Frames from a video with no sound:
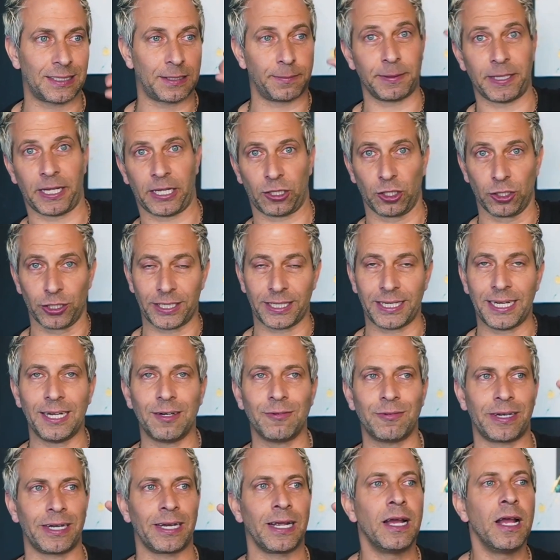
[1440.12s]
to be like, look at
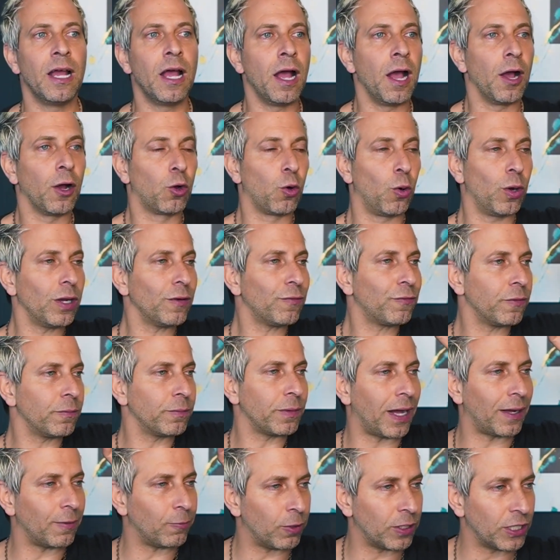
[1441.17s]
Henry, going from
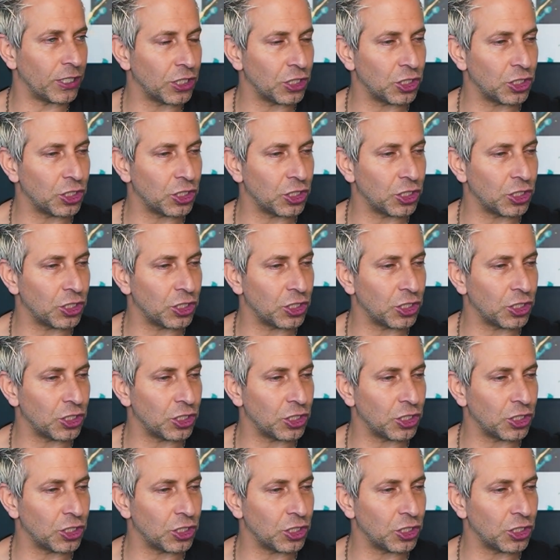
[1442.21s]
not wanting